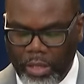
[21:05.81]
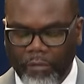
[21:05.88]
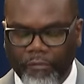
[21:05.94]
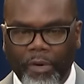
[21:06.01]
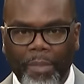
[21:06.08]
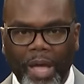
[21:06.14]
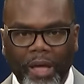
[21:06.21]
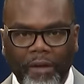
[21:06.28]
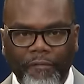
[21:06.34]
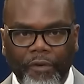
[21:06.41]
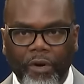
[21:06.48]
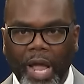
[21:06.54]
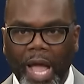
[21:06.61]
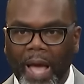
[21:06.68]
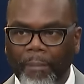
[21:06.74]
from
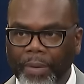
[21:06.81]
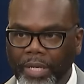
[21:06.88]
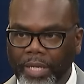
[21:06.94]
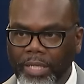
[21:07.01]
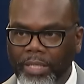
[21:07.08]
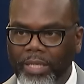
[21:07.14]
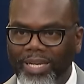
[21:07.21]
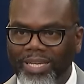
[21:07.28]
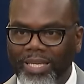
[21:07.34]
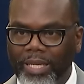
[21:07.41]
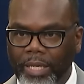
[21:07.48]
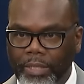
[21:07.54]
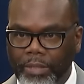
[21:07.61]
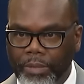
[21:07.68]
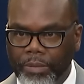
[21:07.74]
ever happening
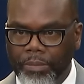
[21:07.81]
again.